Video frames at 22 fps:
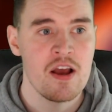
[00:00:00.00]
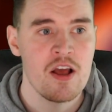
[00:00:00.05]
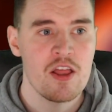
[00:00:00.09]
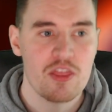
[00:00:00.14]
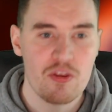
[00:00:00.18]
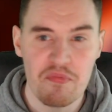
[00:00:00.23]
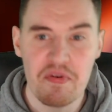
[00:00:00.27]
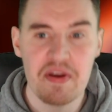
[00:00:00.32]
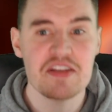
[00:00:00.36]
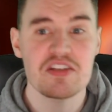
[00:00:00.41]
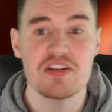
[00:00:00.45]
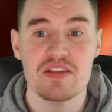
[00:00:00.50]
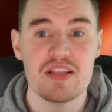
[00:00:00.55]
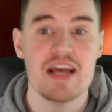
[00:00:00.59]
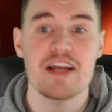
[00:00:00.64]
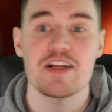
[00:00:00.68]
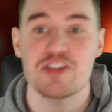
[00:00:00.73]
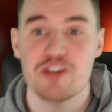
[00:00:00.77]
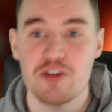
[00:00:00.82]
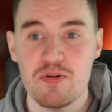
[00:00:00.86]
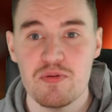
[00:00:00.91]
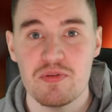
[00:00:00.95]
the reason they
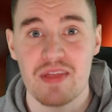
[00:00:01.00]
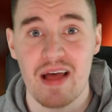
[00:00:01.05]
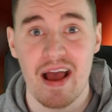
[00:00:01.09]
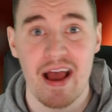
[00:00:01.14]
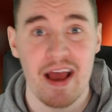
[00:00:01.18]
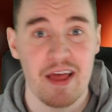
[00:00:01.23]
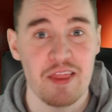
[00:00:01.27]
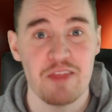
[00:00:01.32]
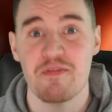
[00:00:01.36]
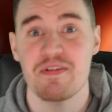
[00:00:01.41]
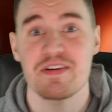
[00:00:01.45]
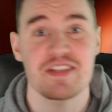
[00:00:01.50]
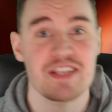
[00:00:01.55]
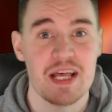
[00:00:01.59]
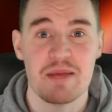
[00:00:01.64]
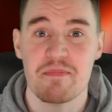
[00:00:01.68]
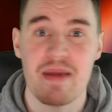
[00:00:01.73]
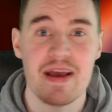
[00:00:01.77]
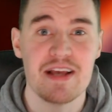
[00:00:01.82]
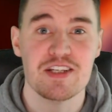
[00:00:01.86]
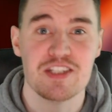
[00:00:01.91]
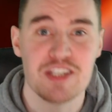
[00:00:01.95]
do that and the reason they
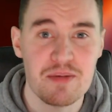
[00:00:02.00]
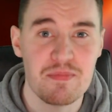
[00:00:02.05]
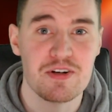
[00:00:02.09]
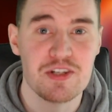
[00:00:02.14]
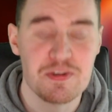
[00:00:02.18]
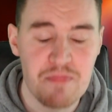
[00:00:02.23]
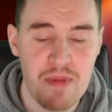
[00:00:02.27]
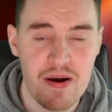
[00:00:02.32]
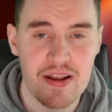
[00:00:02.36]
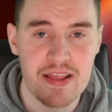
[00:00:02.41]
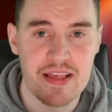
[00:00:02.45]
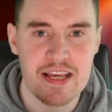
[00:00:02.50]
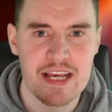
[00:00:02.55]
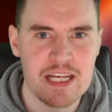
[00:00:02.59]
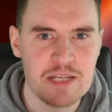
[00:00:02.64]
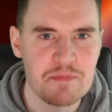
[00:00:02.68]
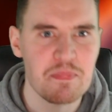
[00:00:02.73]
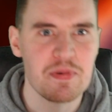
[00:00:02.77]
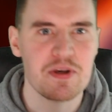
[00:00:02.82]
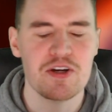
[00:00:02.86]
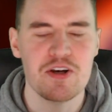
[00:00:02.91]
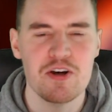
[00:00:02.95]
make so much money is
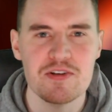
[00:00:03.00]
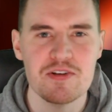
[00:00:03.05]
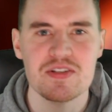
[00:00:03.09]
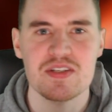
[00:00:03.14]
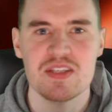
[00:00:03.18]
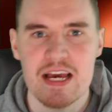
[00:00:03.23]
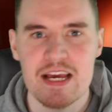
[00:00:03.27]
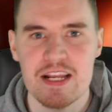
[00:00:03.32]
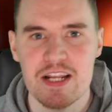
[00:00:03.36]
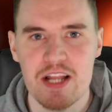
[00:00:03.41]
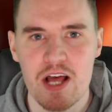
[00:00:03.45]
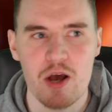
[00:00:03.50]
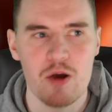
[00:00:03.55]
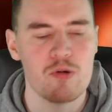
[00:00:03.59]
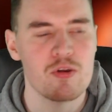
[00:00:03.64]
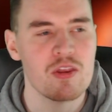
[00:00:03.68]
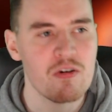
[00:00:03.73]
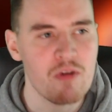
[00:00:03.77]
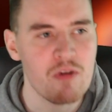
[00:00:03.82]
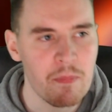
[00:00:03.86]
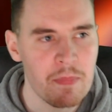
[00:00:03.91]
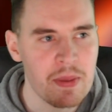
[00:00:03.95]
because they know
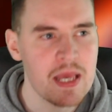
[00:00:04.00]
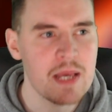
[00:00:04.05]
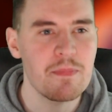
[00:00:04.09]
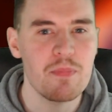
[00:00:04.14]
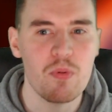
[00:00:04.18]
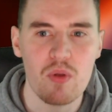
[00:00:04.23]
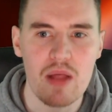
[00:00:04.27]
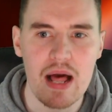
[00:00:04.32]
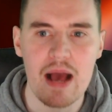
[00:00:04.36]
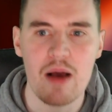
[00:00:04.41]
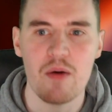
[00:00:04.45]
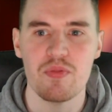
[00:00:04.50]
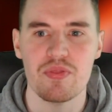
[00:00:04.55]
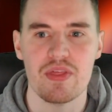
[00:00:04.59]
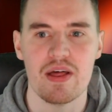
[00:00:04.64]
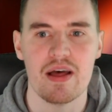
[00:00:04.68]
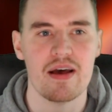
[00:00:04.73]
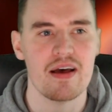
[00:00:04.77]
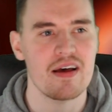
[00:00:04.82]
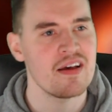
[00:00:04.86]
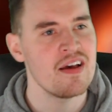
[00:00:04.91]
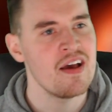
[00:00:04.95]
there are people out
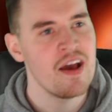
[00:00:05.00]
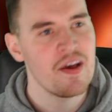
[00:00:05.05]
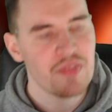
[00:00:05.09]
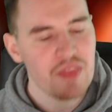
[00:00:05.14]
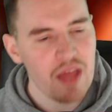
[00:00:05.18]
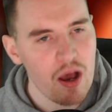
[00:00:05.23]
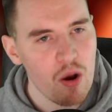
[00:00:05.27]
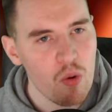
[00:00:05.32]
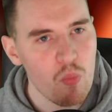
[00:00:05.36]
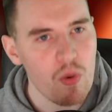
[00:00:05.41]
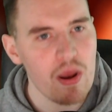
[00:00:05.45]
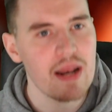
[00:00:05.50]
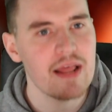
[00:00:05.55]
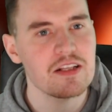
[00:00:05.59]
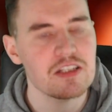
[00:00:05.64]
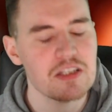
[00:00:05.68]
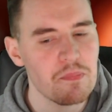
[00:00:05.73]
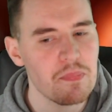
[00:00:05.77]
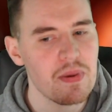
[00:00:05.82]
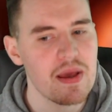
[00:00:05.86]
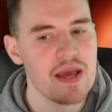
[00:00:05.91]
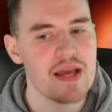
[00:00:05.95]
there that are willing
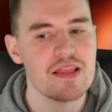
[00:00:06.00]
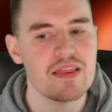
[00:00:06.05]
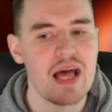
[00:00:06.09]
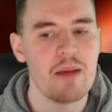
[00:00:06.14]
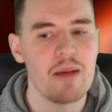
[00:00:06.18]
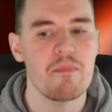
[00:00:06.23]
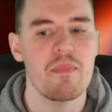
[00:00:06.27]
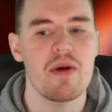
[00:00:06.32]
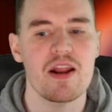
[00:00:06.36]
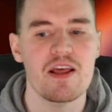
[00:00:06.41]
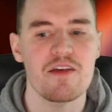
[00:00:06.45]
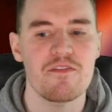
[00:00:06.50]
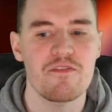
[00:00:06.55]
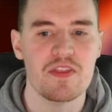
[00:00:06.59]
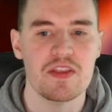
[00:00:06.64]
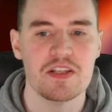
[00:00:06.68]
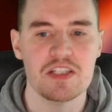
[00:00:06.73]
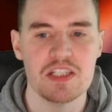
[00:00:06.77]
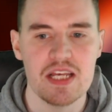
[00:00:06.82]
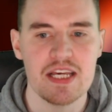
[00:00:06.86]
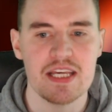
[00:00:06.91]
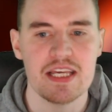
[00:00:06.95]
to pay that money for the
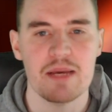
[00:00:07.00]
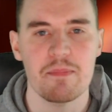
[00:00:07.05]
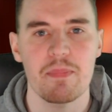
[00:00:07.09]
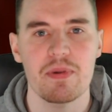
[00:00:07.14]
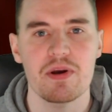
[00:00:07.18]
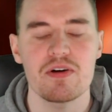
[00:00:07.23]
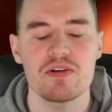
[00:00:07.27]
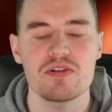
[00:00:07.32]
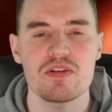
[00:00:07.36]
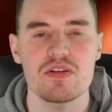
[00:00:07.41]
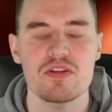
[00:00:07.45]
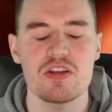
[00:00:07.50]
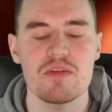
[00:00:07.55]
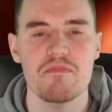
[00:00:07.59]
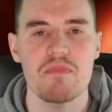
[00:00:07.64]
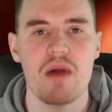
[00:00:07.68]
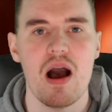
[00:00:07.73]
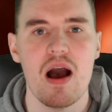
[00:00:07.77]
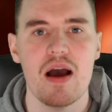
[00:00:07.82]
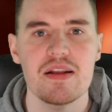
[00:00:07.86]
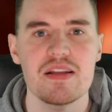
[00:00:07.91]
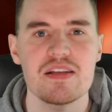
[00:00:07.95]
ticket because the
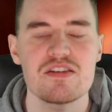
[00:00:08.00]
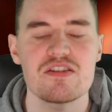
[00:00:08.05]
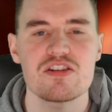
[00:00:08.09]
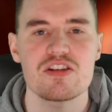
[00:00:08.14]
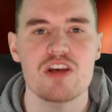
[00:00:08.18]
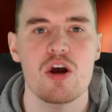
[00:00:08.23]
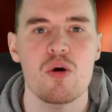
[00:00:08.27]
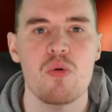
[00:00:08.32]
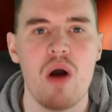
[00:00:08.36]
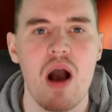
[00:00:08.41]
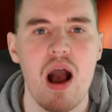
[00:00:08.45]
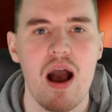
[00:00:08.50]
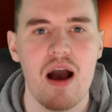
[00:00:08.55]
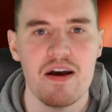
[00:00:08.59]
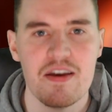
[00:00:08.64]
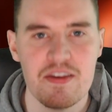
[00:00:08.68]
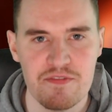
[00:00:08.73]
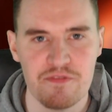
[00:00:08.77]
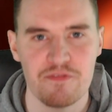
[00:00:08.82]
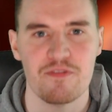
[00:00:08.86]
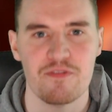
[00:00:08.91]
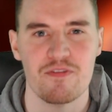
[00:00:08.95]
demand is so high
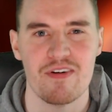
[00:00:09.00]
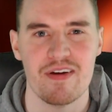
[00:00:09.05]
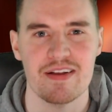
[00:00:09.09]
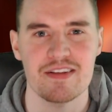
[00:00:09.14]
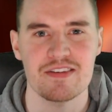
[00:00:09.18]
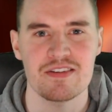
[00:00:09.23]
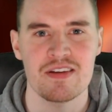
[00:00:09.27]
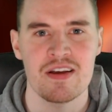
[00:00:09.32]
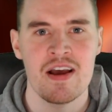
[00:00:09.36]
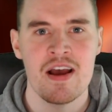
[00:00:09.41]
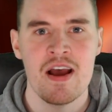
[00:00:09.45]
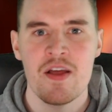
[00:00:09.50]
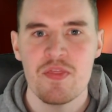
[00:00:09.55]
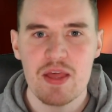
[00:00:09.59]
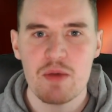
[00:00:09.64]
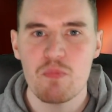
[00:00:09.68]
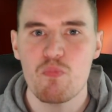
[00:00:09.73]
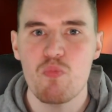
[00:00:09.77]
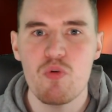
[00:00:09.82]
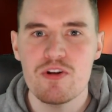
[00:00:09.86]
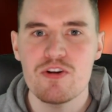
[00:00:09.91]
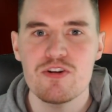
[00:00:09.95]
for it. They
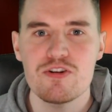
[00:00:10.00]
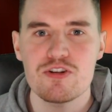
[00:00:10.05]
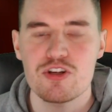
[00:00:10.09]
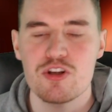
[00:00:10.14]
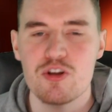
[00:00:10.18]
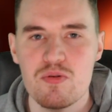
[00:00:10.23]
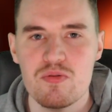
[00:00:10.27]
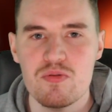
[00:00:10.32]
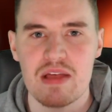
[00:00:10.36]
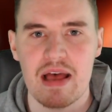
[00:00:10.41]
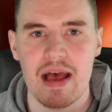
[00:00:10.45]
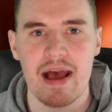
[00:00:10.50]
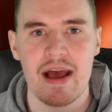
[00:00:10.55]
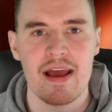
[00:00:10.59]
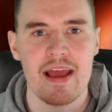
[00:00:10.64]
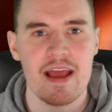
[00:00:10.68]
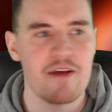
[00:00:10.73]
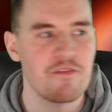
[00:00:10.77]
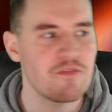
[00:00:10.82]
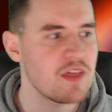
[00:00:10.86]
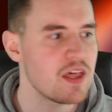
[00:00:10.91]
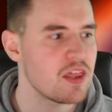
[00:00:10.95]
wouldn't do that
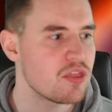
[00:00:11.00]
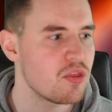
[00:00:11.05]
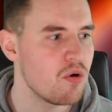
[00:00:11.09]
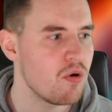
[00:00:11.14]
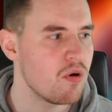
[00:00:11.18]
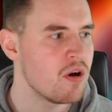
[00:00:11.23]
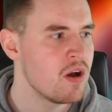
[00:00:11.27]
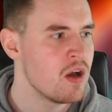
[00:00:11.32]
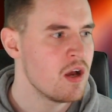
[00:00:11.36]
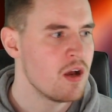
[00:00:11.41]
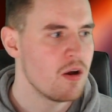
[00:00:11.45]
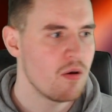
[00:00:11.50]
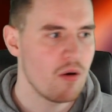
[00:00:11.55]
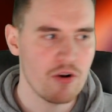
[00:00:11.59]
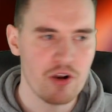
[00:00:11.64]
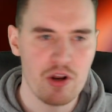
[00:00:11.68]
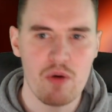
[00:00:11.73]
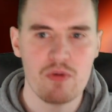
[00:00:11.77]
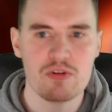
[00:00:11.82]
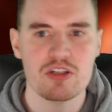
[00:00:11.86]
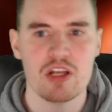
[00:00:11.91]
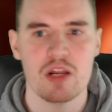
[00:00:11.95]
if they thought, oh,
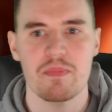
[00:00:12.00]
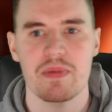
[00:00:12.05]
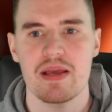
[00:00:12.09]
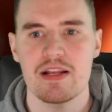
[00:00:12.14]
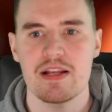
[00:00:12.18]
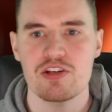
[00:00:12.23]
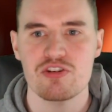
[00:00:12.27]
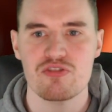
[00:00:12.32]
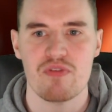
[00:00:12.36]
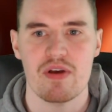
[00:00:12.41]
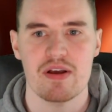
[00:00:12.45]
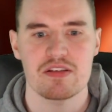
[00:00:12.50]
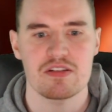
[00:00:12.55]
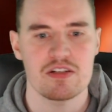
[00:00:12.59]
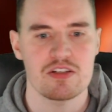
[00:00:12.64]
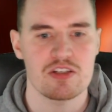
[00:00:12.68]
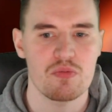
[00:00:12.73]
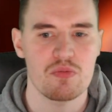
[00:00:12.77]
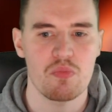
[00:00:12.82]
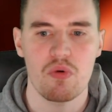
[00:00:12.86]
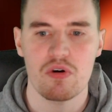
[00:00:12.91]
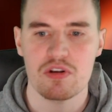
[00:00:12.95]
no one's going to be interested,
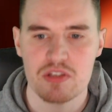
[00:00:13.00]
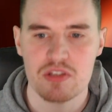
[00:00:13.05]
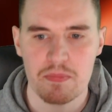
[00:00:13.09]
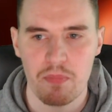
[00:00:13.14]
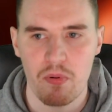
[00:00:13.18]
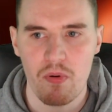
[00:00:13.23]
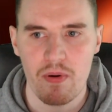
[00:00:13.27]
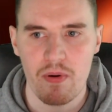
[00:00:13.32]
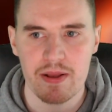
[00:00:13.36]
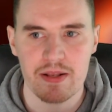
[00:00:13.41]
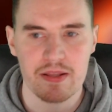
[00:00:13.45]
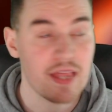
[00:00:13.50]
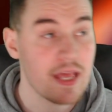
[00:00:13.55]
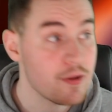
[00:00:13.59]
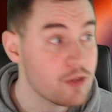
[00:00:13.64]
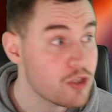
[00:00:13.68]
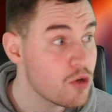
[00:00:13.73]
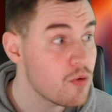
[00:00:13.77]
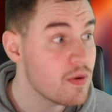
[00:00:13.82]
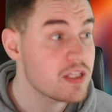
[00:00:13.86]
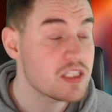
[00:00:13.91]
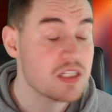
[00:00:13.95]
so what's the point? They
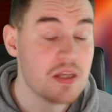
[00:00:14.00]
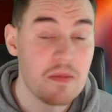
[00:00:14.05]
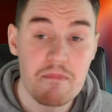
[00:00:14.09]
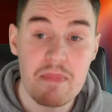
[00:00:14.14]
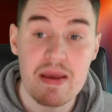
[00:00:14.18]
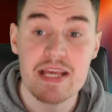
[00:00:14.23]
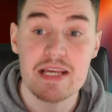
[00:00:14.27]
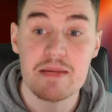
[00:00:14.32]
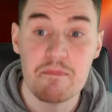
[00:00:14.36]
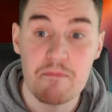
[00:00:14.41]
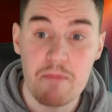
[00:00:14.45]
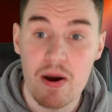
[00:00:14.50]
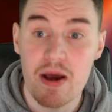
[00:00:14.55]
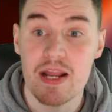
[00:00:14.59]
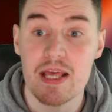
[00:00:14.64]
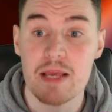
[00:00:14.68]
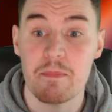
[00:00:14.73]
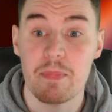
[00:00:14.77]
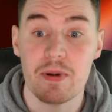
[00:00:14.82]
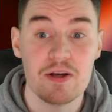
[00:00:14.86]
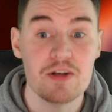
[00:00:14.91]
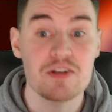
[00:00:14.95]
do it to make money
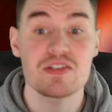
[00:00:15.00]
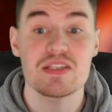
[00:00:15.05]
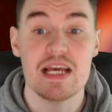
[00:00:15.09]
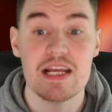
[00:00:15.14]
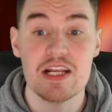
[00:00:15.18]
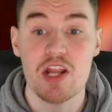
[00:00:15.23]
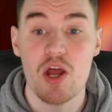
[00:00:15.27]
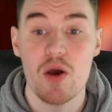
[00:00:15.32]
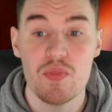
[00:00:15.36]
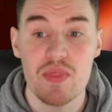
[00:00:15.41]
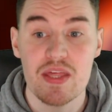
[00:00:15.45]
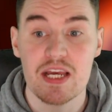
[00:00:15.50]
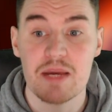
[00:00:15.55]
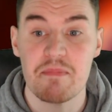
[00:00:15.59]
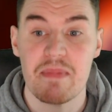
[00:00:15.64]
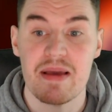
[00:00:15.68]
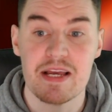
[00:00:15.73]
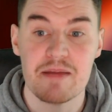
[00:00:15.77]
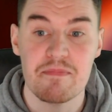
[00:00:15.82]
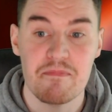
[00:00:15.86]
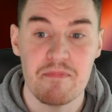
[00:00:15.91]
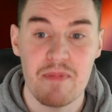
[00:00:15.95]
because they know they can
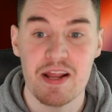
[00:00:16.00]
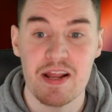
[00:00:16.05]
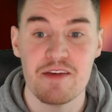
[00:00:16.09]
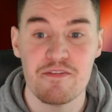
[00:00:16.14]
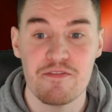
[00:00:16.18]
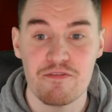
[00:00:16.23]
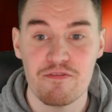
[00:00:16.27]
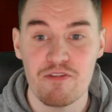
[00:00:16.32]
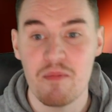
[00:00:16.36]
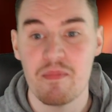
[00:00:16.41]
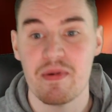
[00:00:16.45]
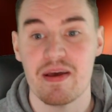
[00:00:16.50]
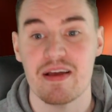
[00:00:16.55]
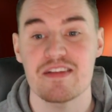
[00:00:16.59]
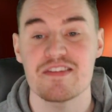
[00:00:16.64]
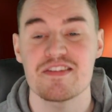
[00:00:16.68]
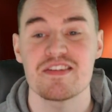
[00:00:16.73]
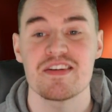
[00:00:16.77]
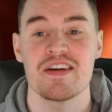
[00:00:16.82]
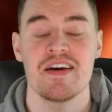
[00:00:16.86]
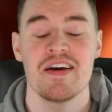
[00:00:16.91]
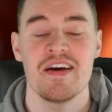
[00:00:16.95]
make money from
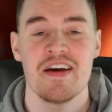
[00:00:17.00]
it.